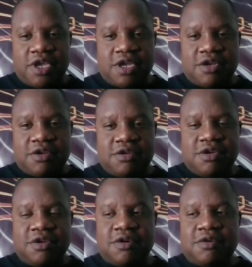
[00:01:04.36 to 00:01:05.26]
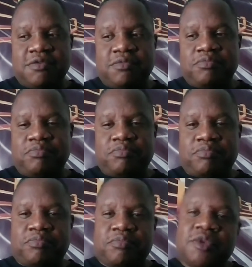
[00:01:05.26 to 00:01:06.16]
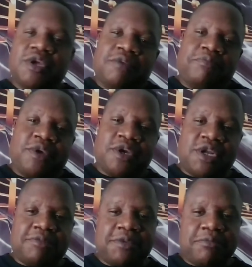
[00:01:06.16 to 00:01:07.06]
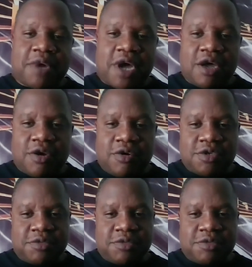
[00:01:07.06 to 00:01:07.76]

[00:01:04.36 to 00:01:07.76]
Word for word: and, you know, picking up some bongos